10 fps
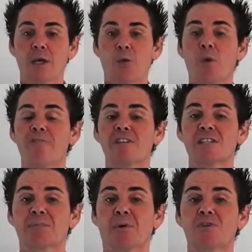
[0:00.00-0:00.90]
we
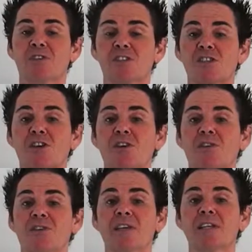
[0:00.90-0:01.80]
respond to certain
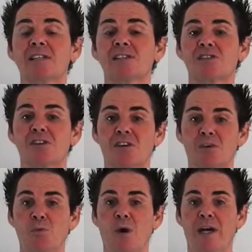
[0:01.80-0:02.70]
things in
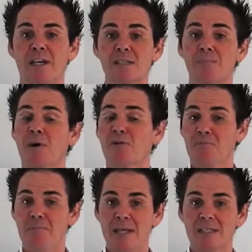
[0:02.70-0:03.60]
certain ways, both
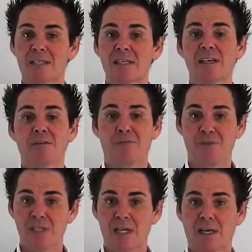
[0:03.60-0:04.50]
mentally and
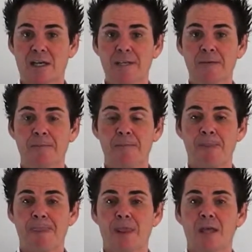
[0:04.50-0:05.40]
physically,
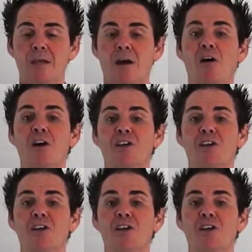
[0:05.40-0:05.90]
I